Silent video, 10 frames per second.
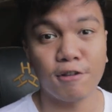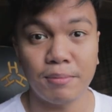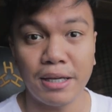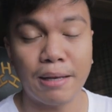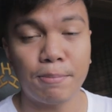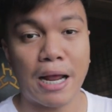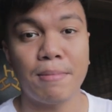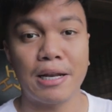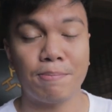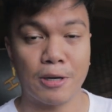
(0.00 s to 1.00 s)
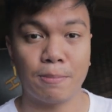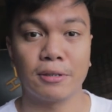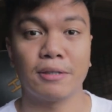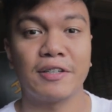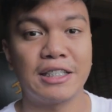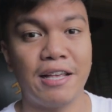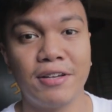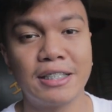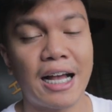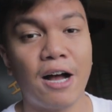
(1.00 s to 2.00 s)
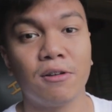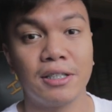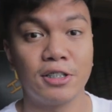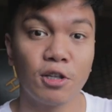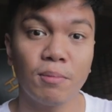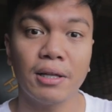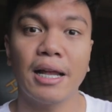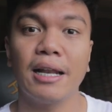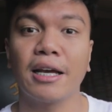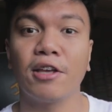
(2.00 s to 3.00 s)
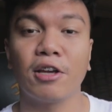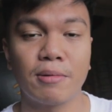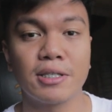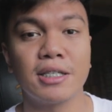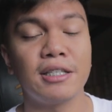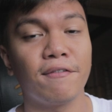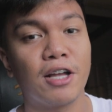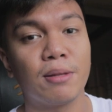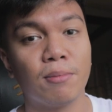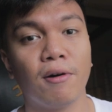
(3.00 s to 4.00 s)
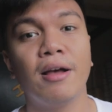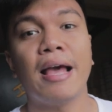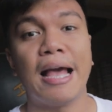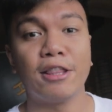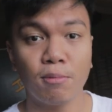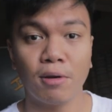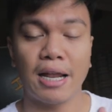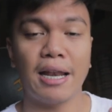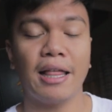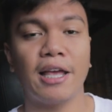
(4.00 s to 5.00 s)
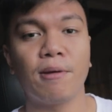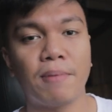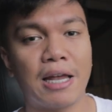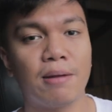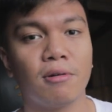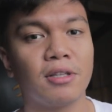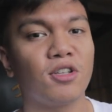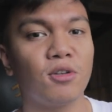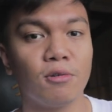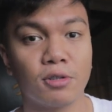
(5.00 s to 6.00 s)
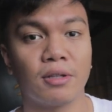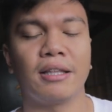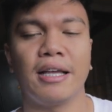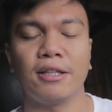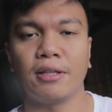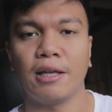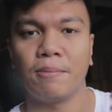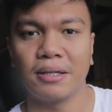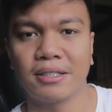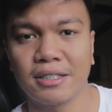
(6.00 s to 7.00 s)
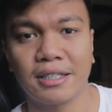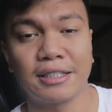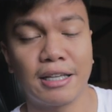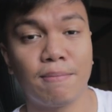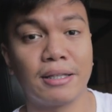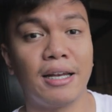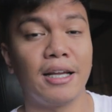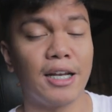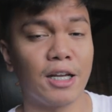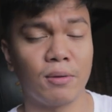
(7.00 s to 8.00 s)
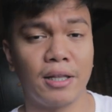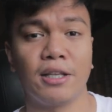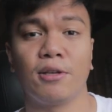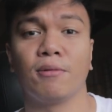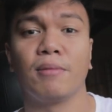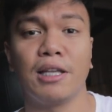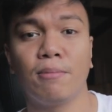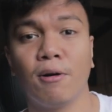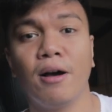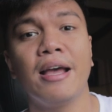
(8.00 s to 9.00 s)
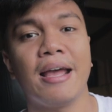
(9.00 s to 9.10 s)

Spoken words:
For me, the primary purpose of a savings account is dun mo ilalagay yung emergency fund mo and dun mo ilalagay yung pera mo that you use on a day-to-day basis kasi madaling i-liquidate yung money mo